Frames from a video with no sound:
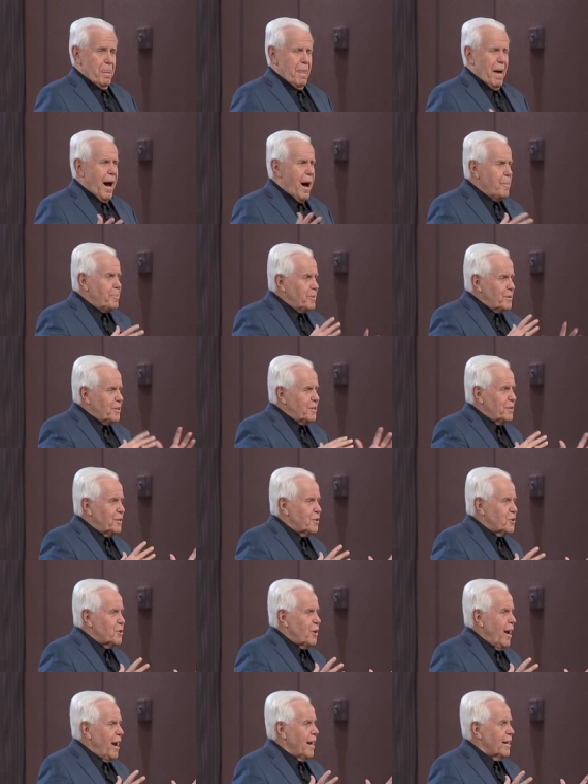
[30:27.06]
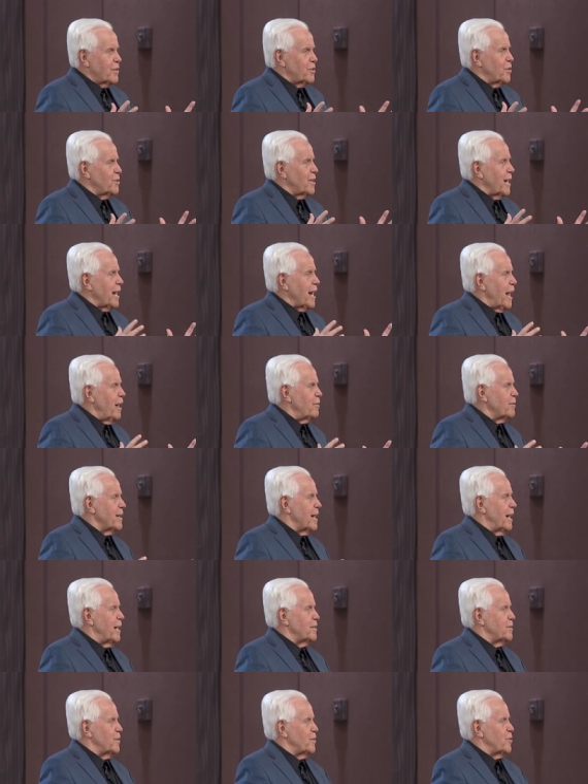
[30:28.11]
Opposite attract, just like
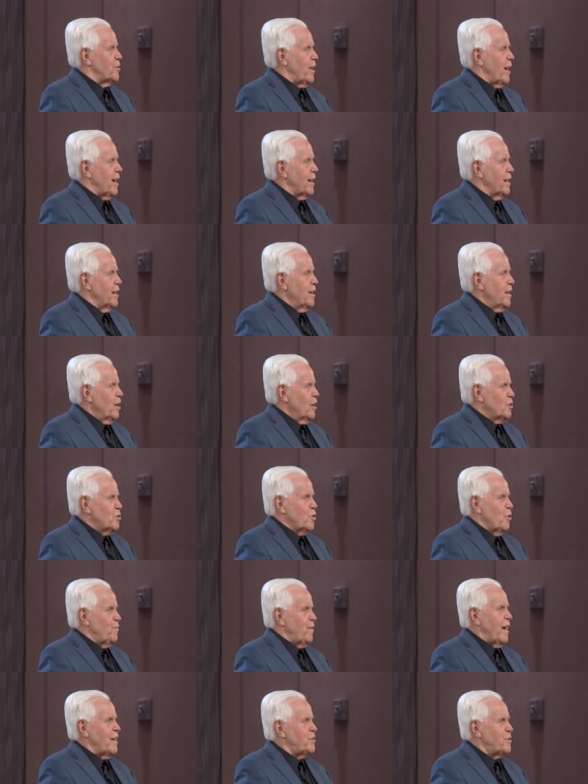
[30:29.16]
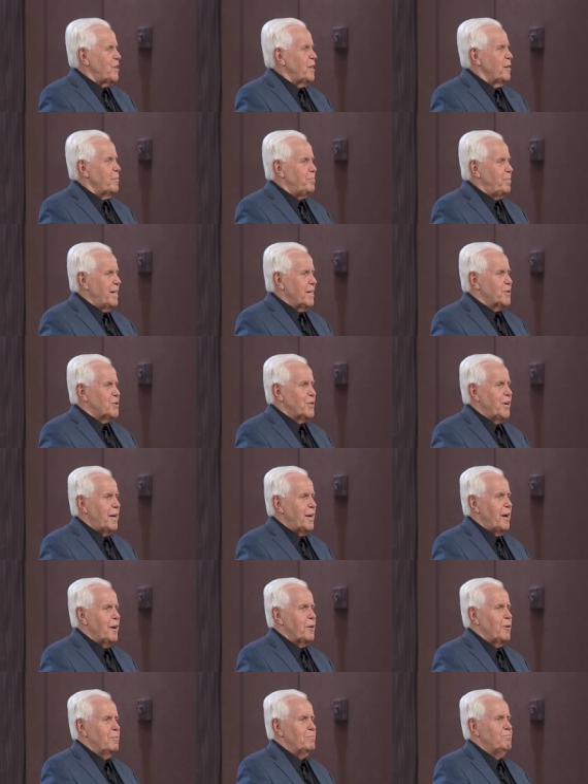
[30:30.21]
outcast attract. So if I see a big sin, I
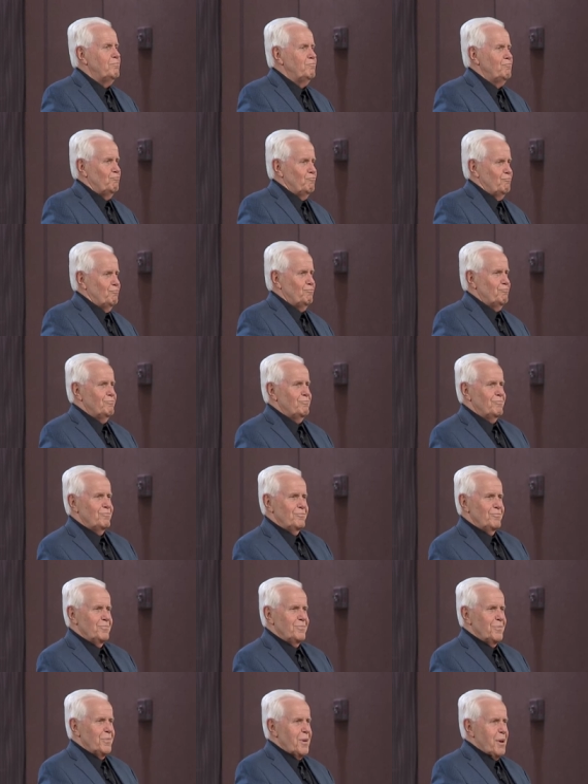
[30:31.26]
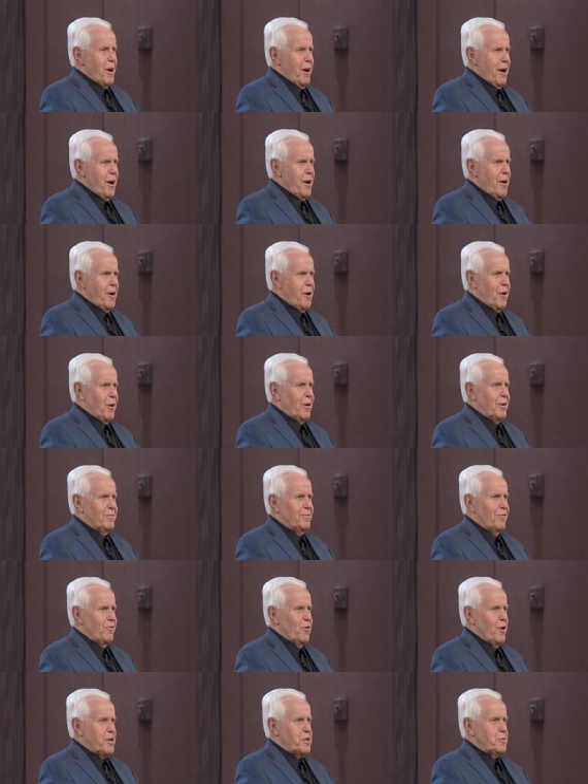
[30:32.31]
go, hmm, oh,
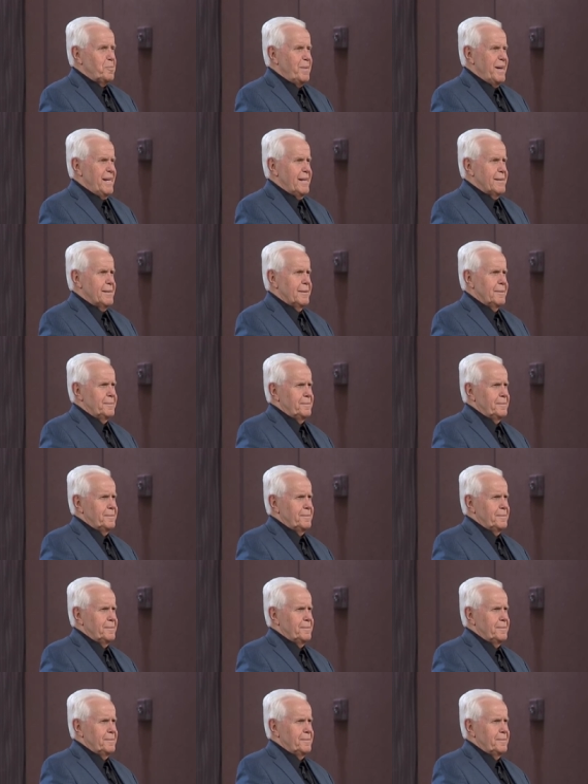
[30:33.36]
fresh meat.